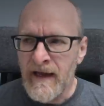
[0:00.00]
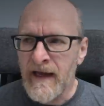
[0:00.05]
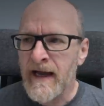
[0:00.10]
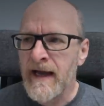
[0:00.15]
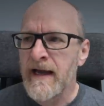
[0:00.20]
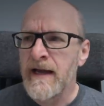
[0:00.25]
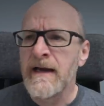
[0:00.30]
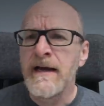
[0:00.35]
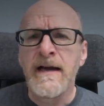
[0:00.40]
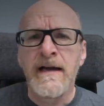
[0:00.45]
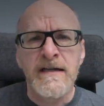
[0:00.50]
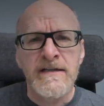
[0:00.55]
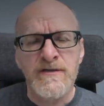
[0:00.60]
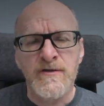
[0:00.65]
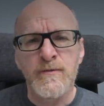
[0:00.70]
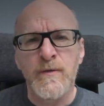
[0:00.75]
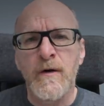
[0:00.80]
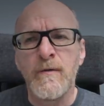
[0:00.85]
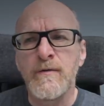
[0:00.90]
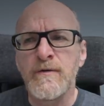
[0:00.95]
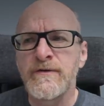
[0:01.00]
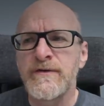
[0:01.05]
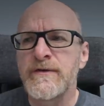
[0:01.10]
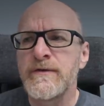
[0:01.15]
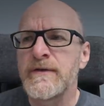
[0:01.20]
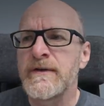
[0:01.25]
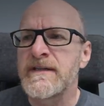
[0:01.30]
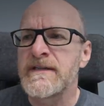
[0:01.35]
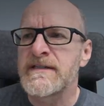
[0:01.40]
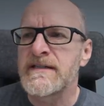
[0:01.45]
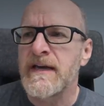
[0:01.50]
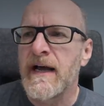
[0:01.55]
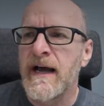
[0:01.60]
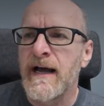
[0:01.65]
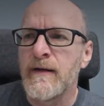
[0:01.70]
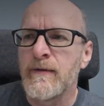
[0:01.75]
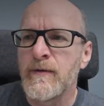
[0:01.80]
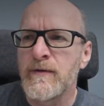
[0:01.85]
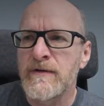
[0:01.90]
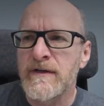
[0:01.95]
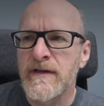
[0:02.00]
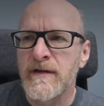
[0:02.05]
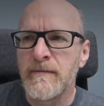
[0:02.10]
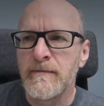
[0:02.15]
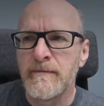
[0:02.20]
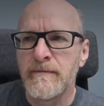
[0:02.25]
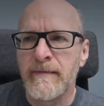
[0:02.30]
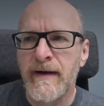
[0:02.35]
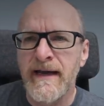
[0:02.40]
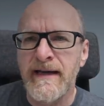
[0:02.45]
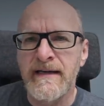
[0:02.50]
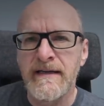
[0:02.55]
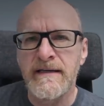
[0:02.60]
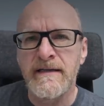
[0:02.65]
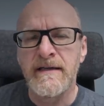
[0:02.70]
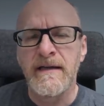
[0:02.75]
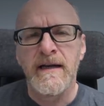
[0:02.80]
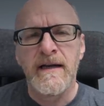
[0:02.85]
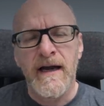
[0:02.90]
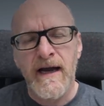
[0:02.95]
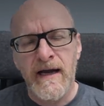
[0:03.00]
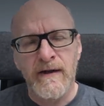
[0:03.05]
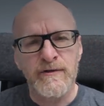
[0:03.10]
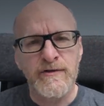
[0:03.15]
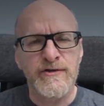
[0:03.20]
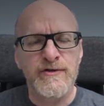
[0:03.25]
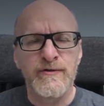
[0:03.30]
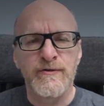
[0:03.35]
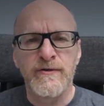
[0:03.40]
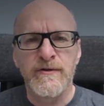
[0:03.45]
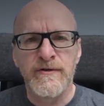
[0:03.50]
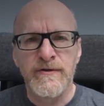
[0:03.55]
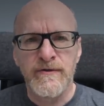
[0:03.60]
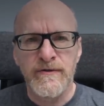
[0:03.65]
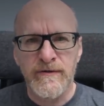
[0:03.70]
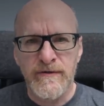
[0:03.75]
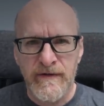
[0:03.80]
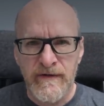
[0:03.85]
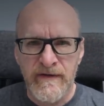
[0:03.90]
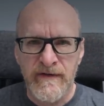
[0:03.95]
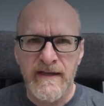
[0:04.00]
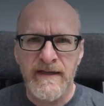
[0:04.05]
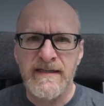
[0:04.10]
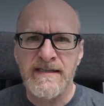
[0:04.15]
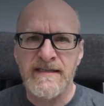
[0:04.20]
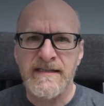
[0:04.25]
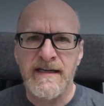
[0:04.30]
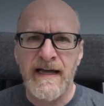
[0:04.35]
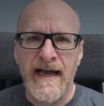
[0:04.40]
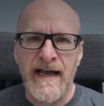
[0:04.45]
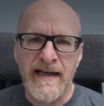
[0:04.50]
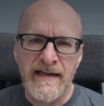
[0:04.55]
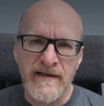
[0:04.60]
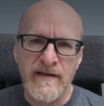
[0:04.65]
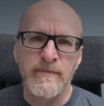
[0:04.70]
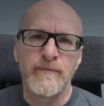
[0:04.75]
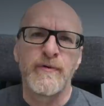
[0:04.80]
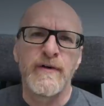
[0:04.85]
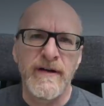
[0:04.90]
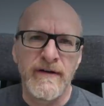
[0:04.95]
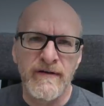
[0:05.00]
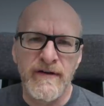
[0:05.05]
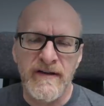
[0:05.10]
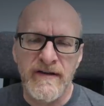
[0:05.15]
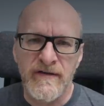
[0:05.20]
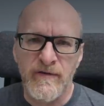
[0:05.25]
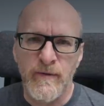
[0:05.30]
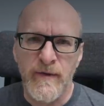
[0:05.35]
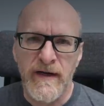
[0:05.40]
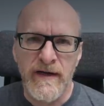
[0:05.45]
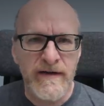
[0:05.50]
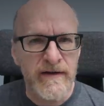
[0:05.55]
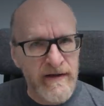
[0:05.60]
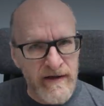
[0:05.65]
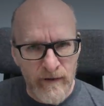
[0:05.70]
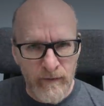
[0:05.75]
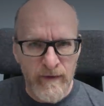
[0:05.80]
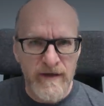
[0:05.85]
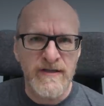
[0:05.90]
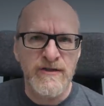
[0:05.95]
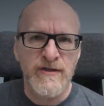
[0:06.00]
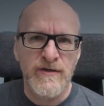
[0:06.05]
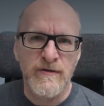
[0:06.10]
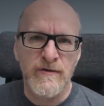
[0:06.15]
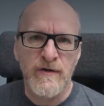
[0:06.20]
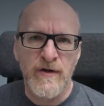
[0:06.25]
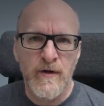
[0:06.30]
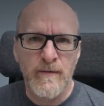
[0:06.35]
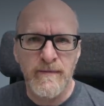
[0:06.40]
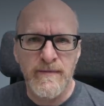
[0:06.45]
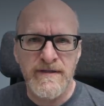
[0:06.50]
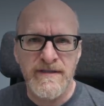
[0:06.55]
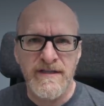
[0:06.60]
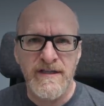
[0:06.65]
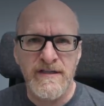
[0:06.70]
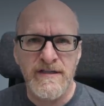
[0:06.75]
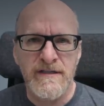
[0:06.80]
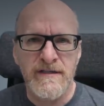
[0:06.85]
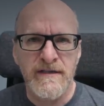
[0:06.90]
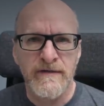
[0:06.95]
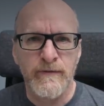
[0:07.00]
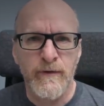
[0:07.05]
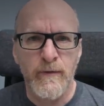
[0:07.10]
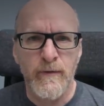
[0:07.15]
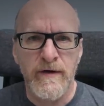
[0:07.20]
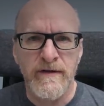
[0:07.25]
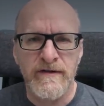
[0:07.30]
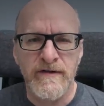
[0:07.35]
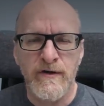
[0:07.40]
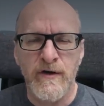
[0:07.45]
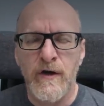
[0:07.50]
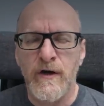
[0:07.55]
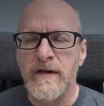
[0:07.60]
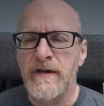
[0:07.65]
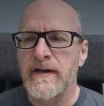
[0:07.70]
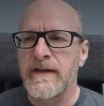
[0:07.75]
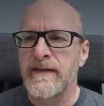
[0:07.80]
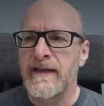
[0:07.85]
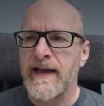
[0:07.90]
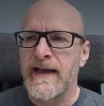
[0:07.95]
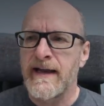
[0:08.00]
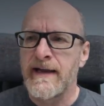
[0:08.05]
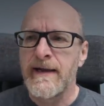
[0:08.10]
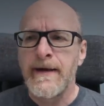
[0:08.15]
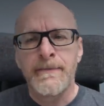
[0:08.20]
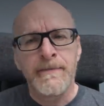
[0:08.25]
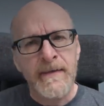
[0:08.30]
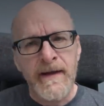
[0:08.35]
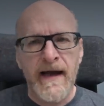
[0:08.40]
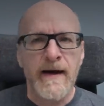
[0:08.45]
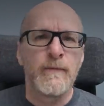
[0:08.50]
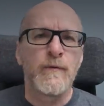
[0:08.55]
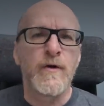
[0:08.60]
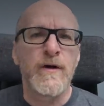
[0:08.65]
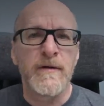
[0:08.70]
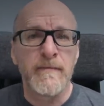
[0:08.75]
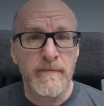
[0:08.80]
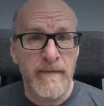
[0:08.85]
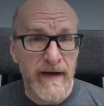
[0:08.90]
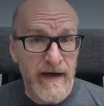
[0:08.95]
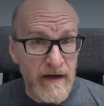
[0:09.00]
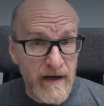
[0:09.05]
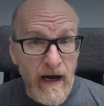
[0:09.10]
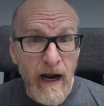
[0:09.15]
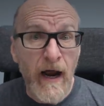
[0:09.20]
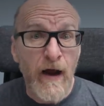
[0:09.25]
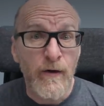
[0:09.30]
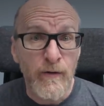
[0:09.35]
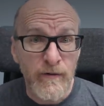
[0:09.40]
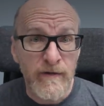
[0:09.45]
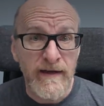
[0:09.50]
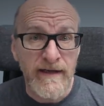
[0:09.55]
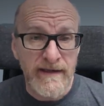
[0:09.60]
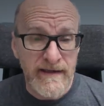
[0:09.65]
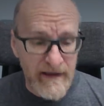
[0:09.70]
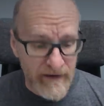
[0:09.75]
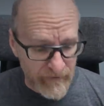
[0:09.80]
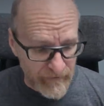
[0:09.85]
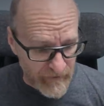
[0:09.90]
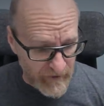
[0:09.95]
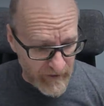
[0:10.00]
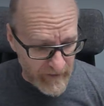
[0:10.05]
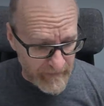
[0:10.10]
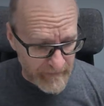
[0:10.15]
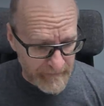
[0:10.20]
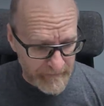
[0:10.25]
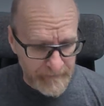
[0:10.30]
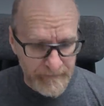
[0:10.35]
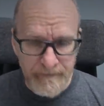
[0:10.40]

Uh, so what we'll do is I will combine, I'll show you this and the previous one, the original composition, if we want to call it that, and we'll compare how they differ.